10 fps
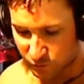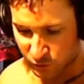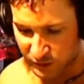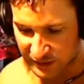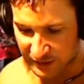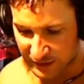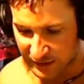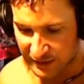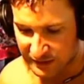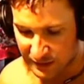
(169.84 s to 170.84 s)
we're going to take
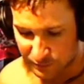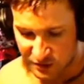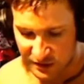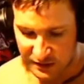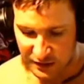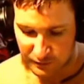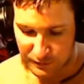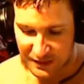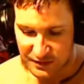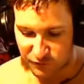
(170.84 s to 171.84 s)
a Team Resist here
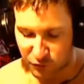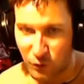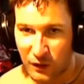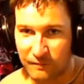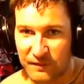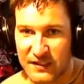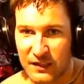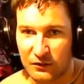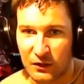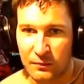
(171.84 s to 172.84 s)
because, for one, it's
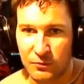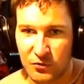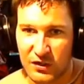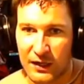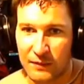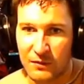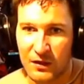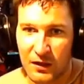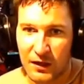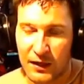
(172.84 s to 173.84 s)
got a long boot time.
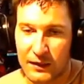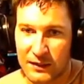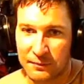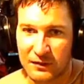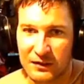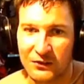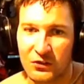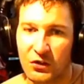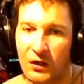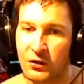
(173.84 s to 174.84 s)
Typically, the
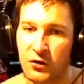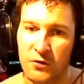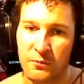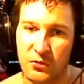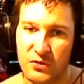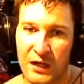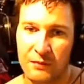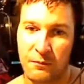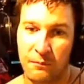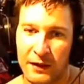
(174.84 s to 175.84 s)
longer the boot
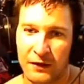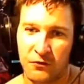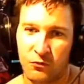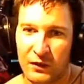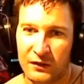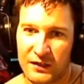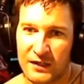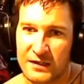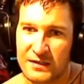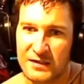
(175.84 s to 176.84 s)
time, the better the relic it
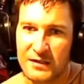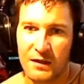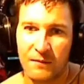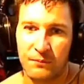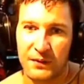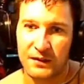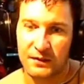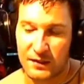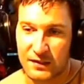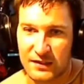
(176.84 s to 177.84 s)
is,
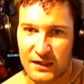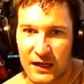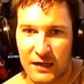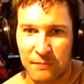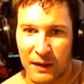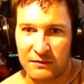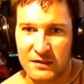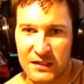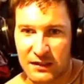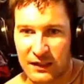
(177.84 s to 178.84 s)
because they kind of
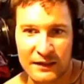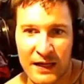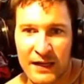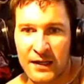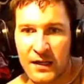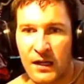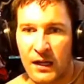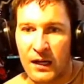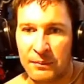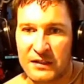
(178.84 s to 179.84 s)
balance it like that.
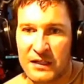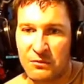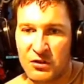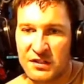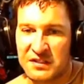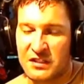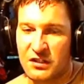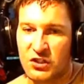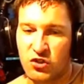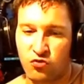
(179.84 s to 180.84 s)
But Team Resist is
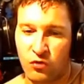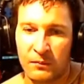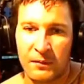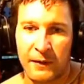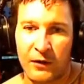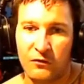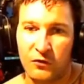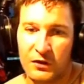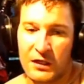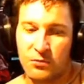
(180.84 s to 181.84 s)
extremely
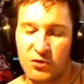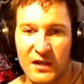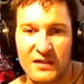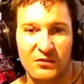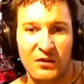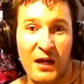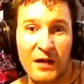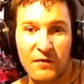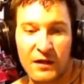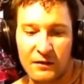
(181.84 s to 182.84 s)
powerful. It keeps your guys
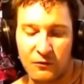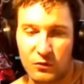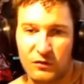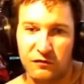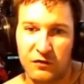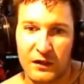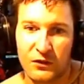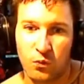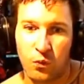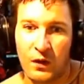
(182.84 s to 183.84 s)
alive. It will deflect
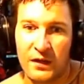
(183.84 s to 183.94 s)
1